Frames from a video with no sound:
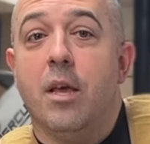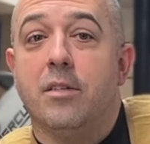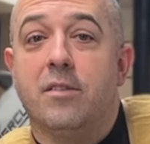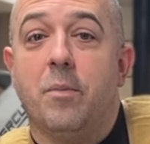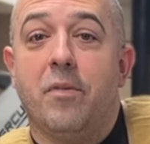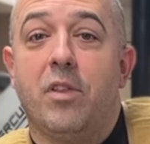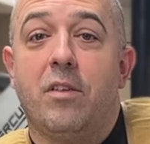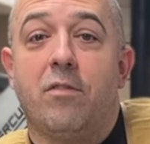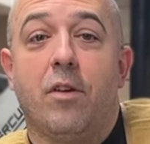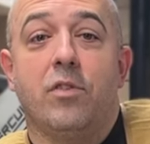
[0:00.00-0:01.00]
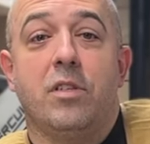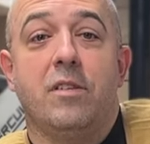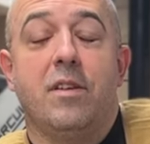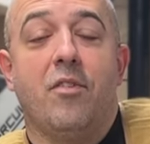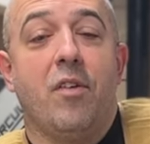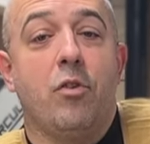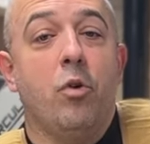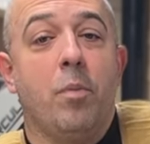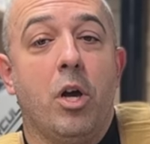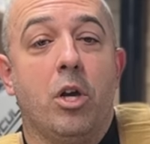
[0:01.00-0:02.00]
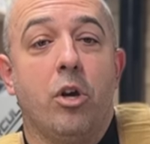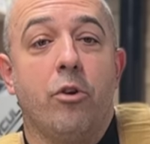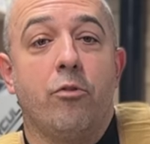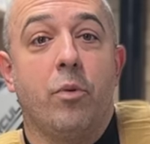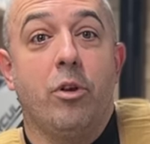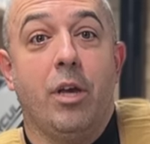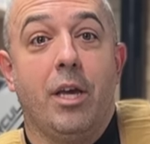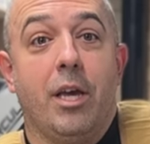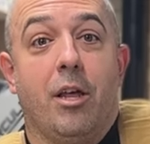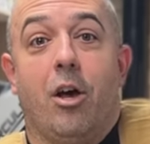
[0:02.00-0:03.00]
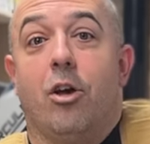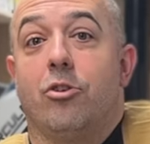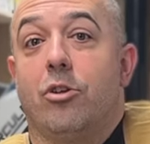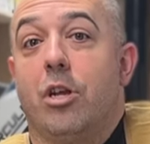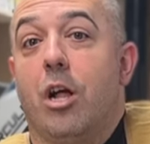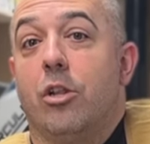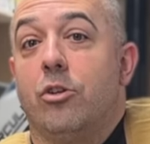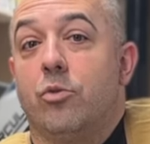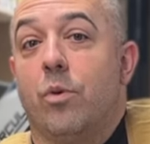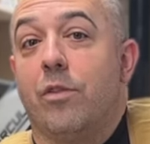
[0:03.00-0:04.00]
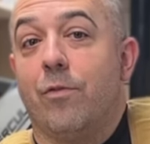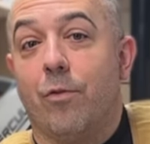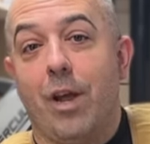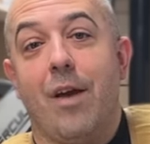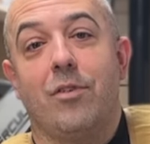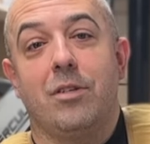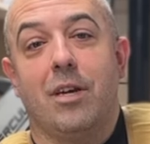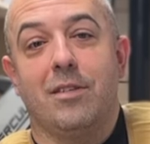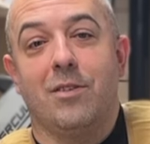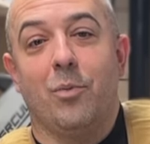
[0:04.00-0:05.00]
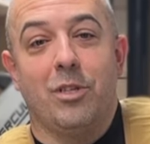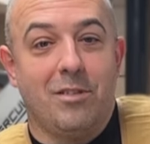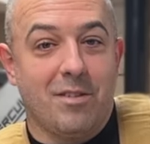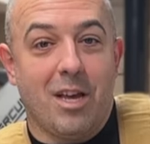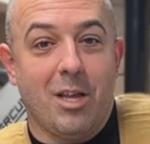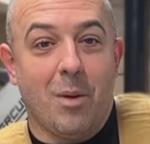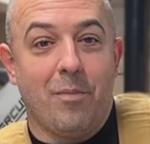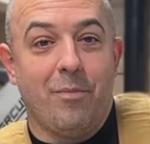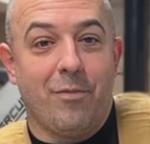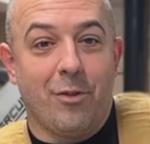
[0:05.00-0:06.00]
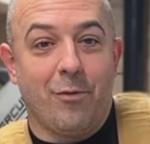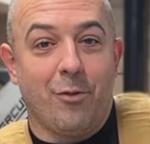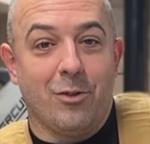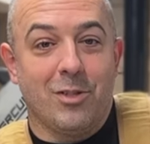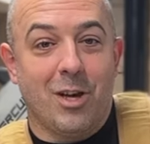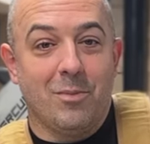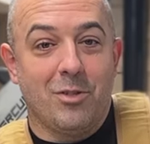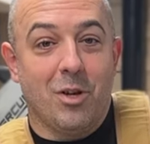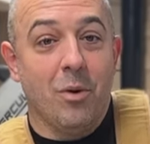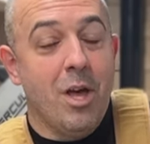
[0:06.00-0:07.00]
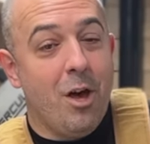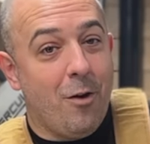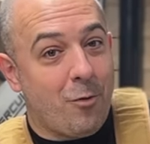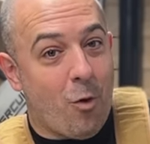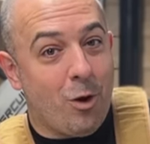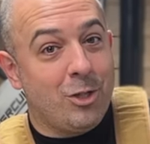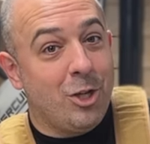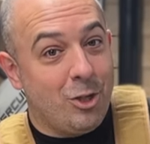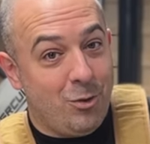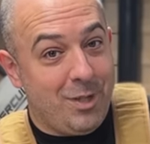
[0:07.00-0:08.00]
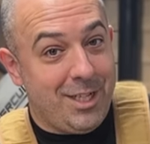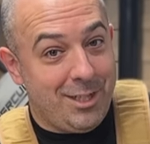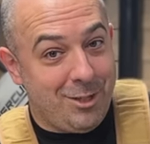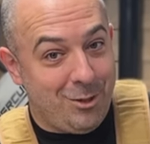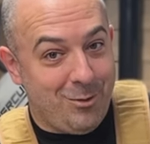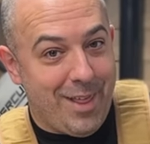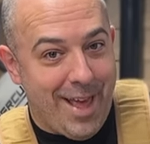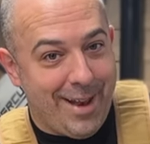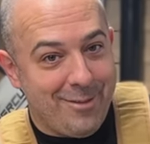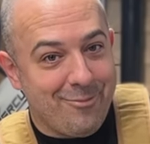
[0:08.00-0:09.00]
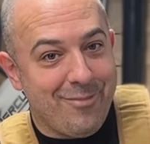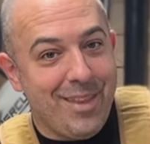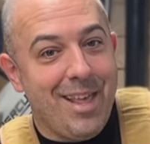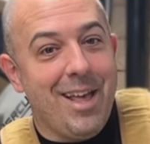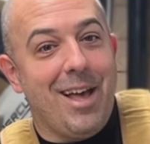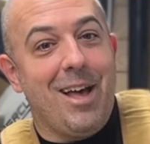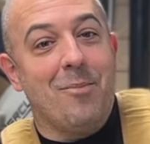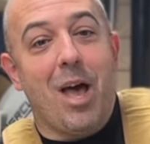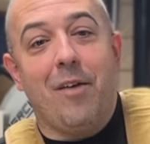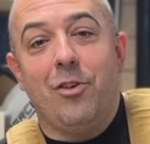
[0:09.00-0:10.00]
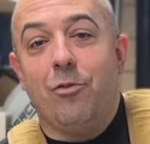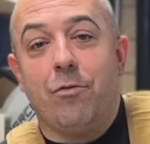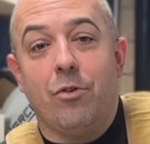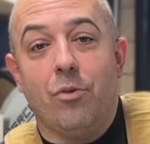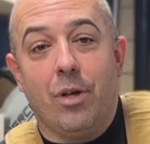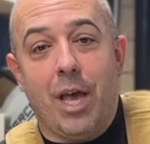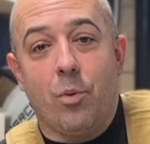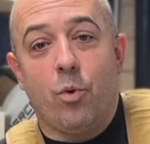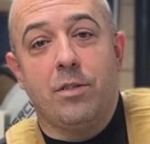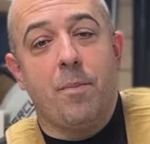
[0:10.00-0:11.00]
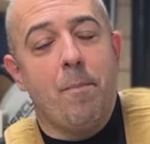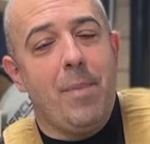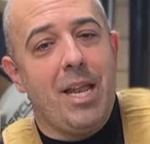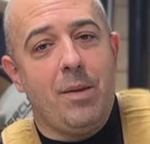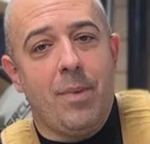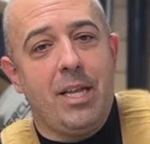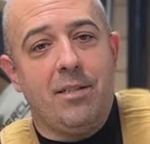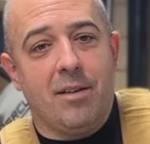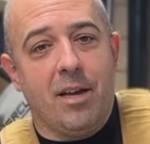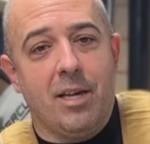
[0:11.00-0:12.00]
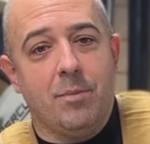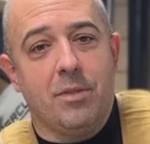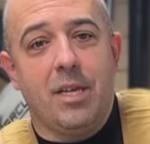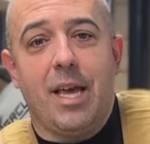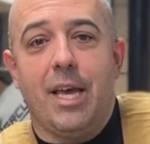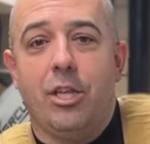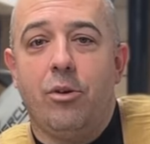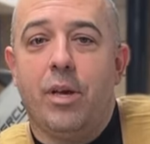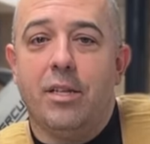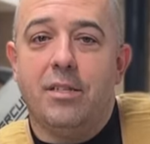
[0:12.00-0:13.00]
Some of these services even have coupon codes where you can get $100 worth of free advertising when you sign up for the first time. So, of course, you need to do that. I've used Google AdWords many, many times, and you can